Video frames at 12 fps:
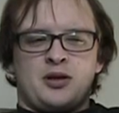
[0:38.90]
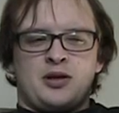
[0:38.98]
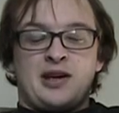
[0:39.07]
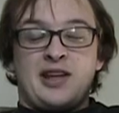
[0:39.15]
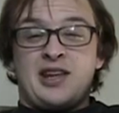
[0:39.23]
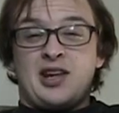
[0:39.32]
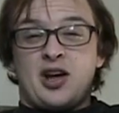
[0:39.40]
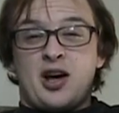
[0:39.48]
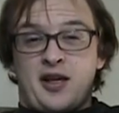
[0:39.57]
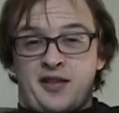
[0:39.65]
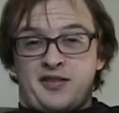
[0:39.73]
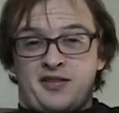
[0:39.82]
And they
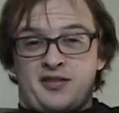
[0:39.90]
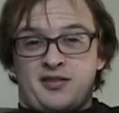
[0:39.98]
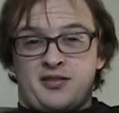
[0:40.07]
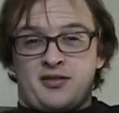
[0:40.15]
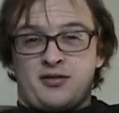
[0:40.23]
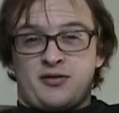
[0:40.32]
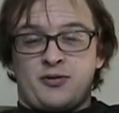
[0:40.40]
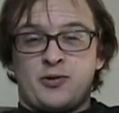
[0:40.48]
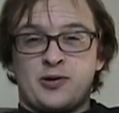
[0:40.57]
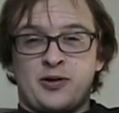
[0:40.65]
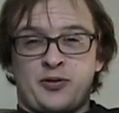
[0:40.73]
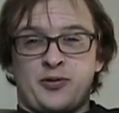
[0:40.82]
lost
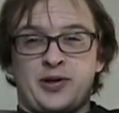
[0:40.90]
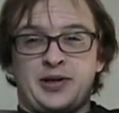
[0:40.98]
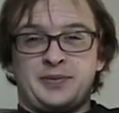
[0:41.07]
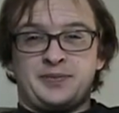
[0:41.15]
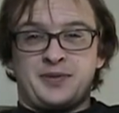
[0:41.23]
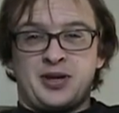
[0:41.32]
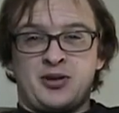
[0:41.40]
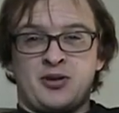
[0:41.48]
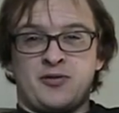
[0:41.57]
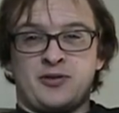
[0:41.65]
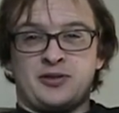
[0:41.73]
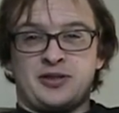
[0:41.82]
4-3 in
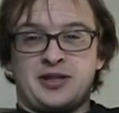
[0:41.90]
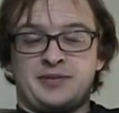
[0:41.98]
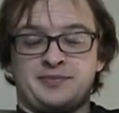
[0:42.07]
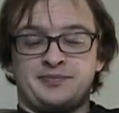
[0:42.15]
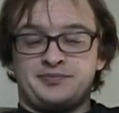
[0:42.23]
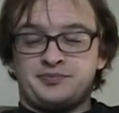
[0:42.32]
overtime.